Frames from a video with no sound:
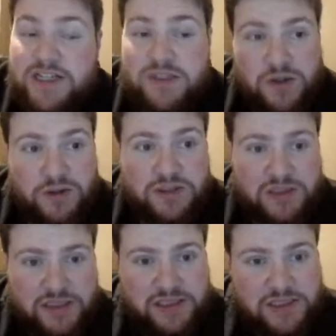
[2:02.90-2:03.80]
in it. The Chase, of
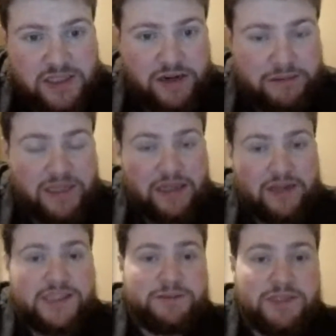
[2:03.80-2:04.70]
course, is incredibly
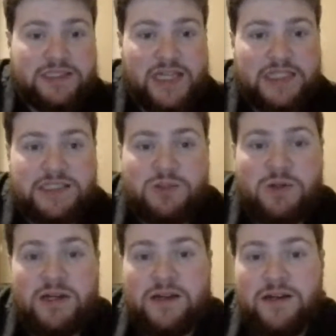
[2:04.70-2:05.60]
hilarious because
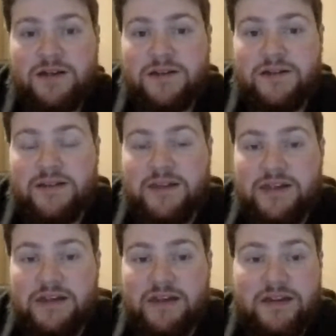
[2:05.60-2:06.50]
that's
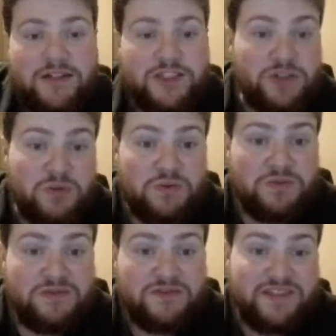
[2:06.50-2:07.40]
the
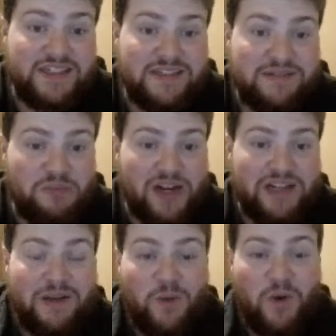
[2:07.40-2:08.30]
show that
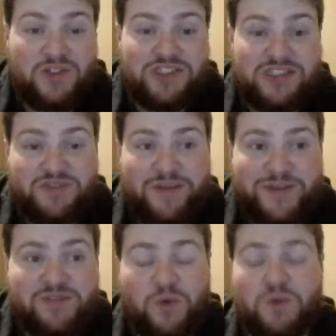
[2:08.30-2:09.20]
Bradley Walsh is
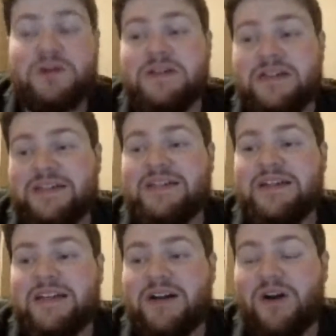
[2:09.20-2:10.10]
famous for.
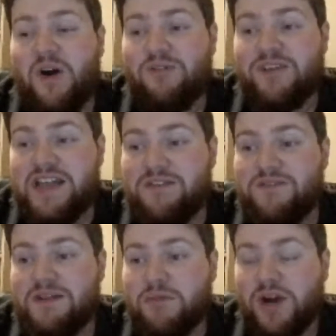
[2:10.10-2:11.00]
Of an
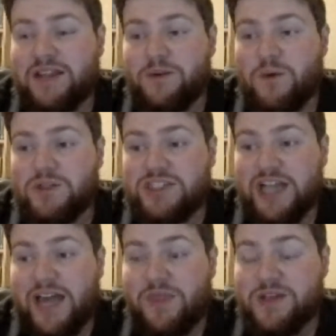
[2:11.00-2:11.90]
evening, Bradley
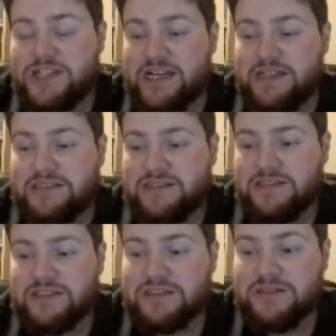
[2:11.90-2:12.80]
Walsh and The
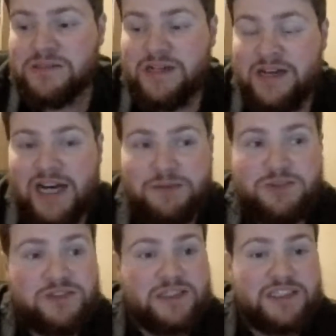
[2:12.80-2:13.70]
Chase. So
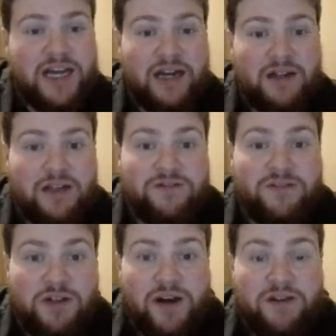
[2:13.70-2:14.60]
I'm sure the chat will
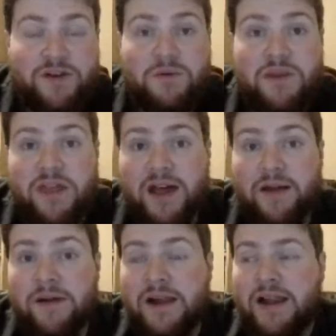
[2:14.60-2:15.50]
have great fun with
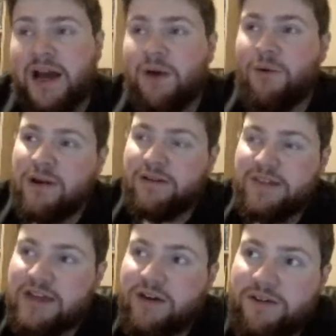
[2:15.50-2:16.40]
that. I wonder
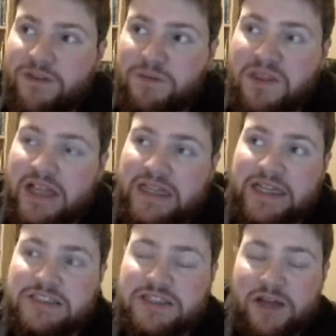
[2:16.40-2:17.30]
if they had great fun with that
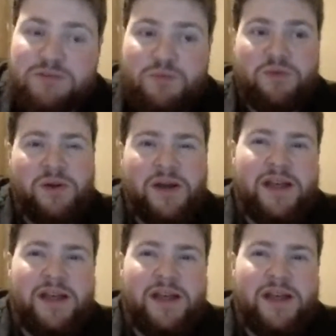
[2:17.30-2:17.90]
last year. That